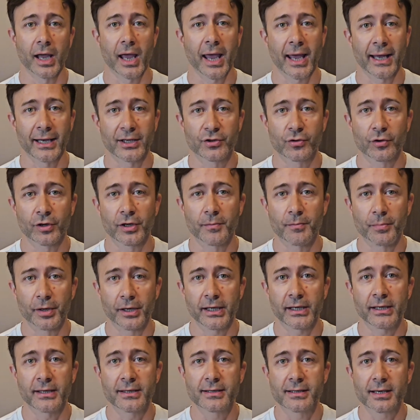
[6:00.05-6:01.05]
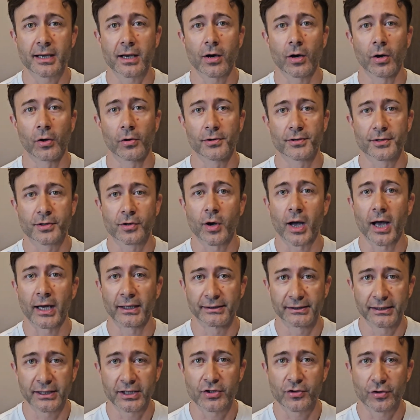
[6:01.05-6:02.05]
actually brings also
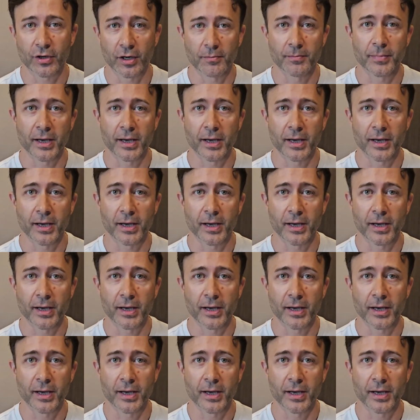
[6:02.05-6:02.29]
additional